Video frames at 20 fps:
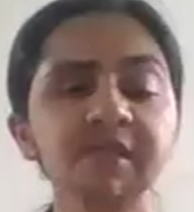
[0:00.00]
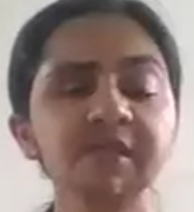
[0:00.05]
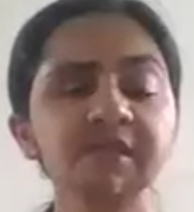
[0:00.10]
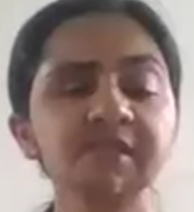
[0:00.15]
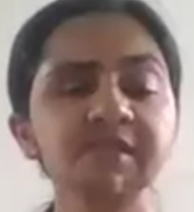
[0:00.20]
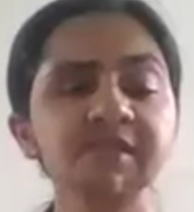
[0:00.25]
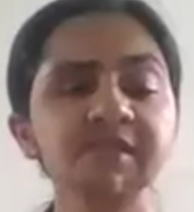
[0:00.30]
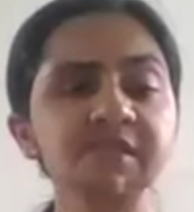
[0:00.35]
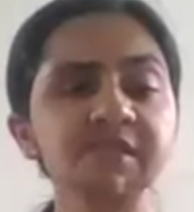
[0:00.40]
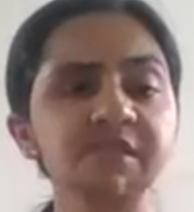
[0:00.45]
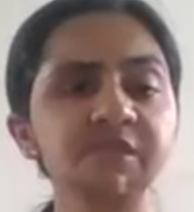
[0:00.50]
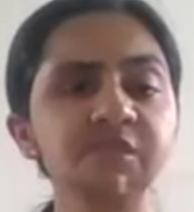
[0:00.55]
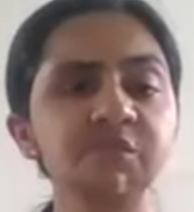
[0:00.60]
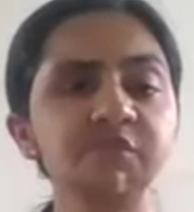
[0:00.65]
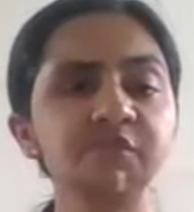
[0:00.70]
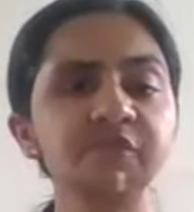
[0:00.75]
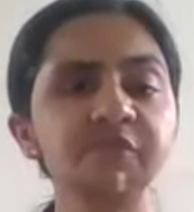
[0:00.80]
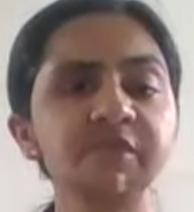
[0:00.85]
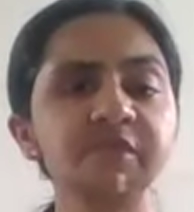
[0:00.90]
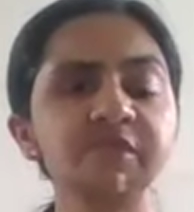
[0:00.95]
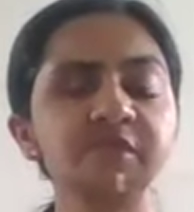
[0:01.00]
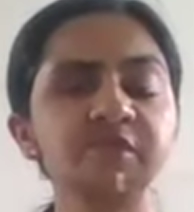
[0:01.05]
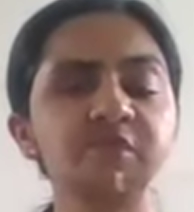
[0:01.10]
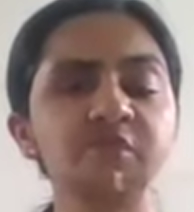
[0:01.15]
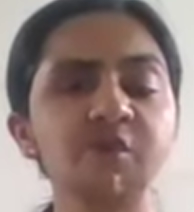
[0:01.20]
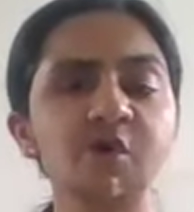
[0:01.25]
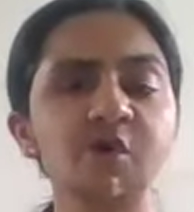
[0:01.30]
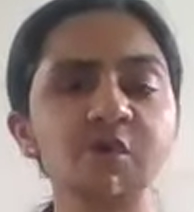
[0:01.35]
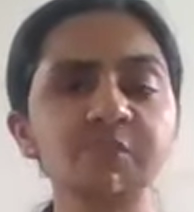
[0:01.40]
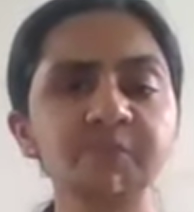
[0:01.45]
Continue with the
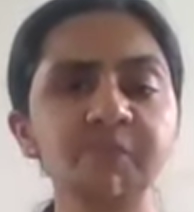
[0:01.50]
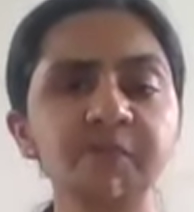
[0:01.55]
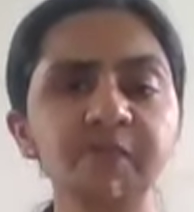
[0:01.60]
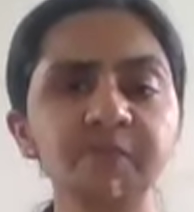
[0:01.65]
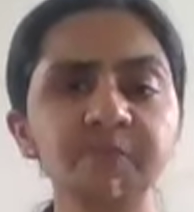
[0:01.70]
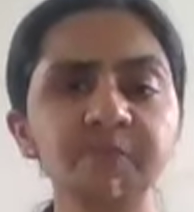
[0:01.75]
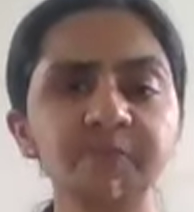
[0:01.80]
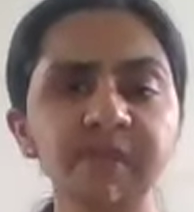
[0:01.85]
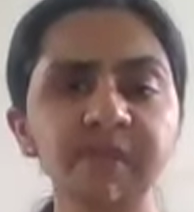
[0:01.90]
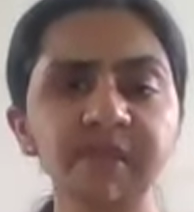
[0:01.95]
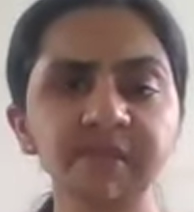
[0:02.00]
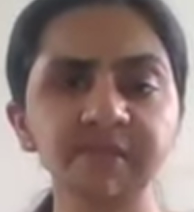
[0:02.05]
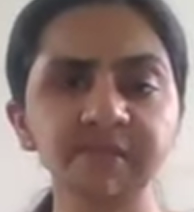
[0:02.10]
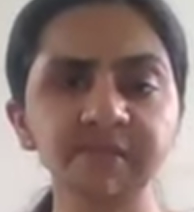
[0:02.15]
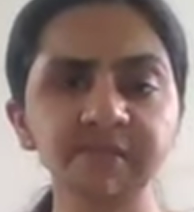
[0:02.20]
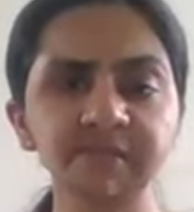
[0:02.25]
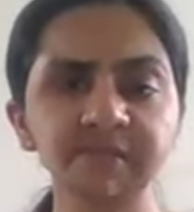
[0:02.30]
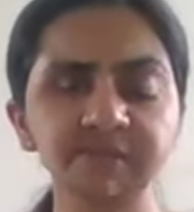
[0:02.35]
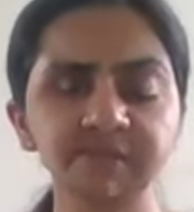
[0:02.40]
normal breath.